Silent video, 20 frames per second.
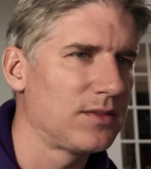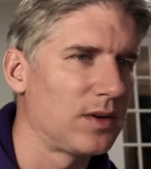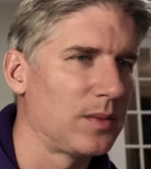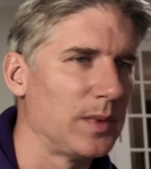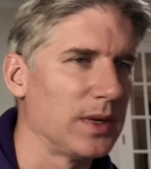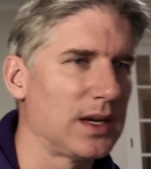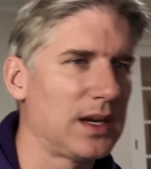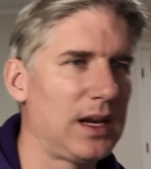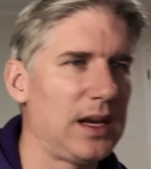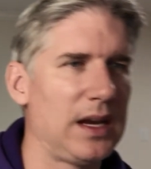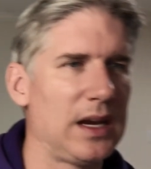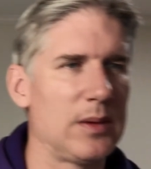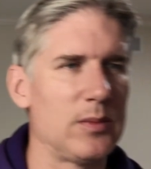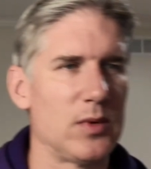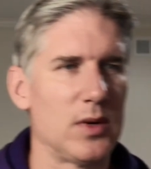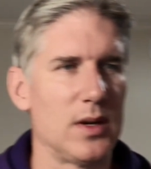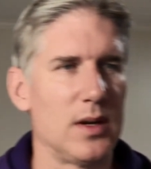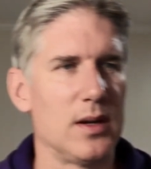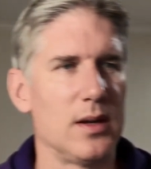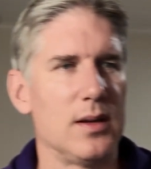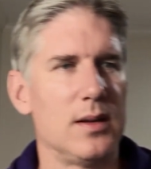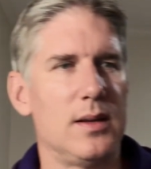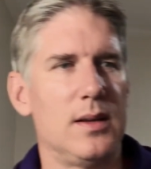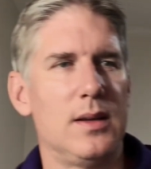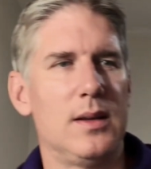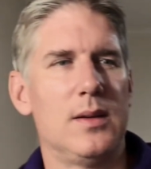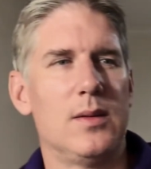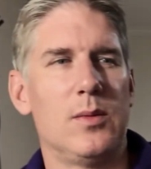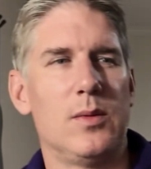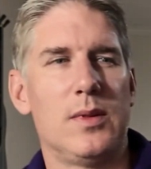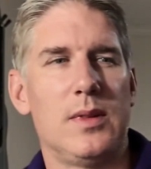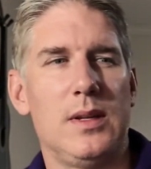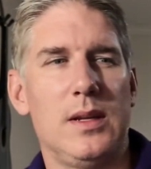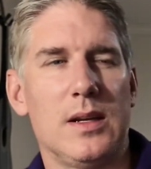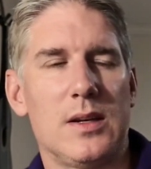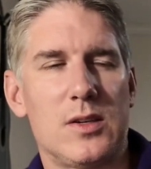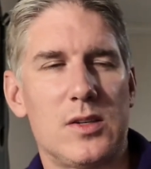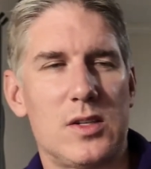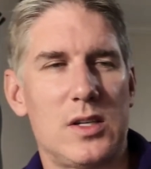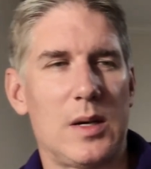from a camera, with the
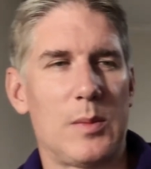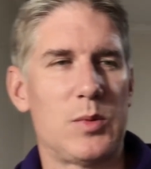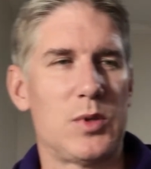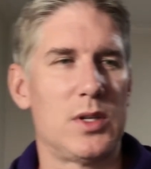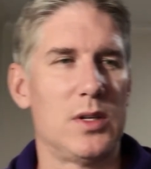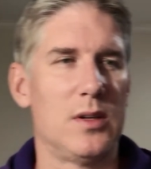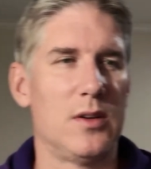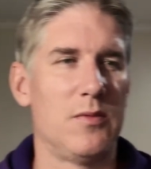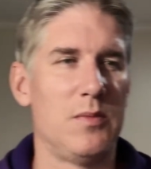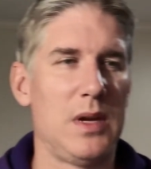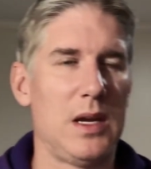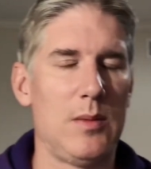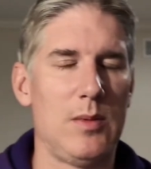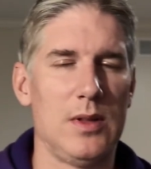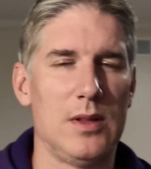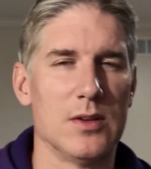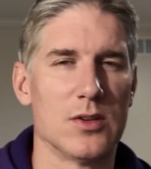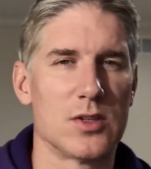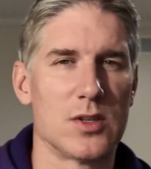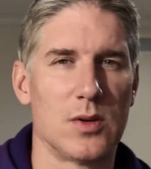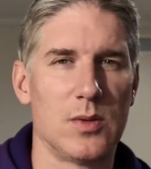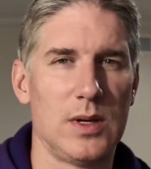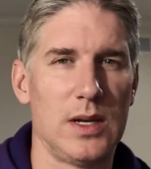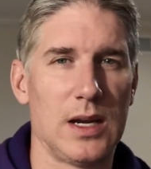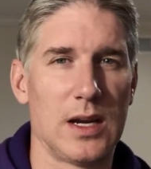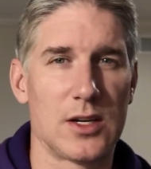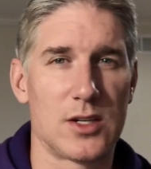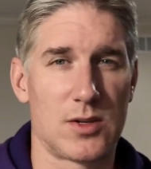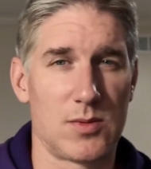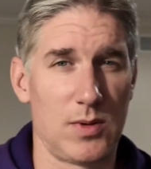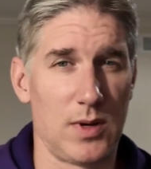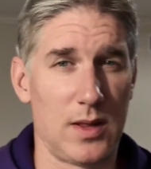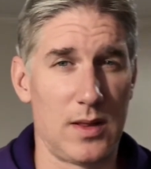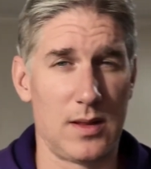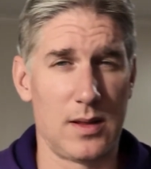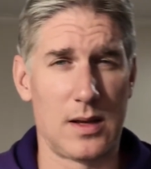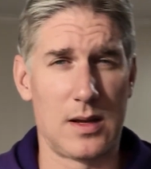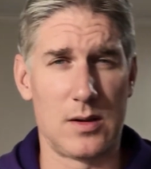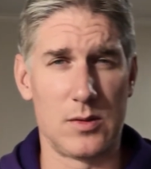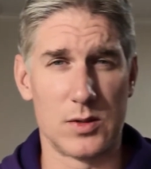exception of maybe the Sony
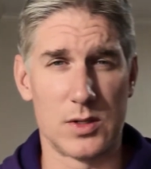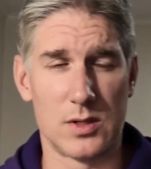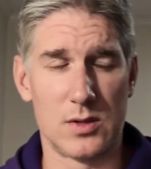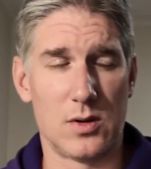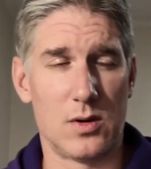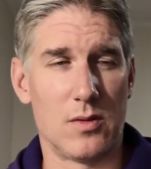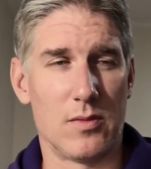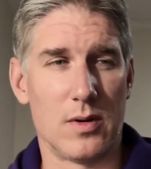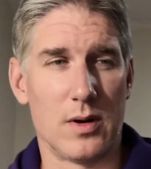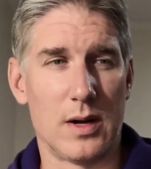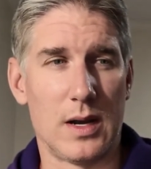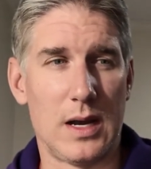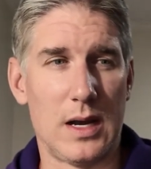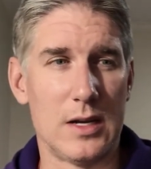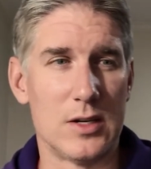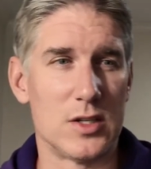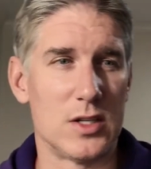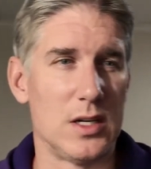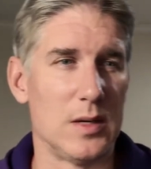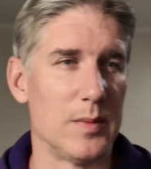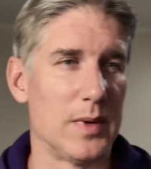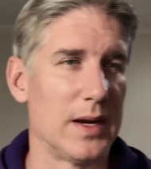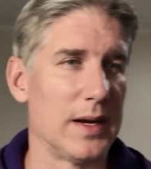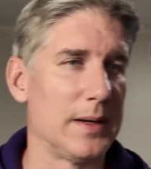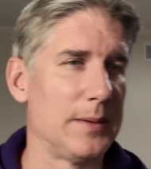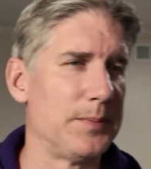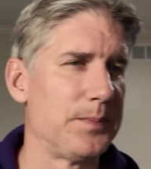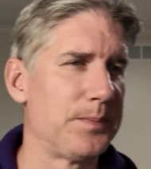X3000 over HDMI.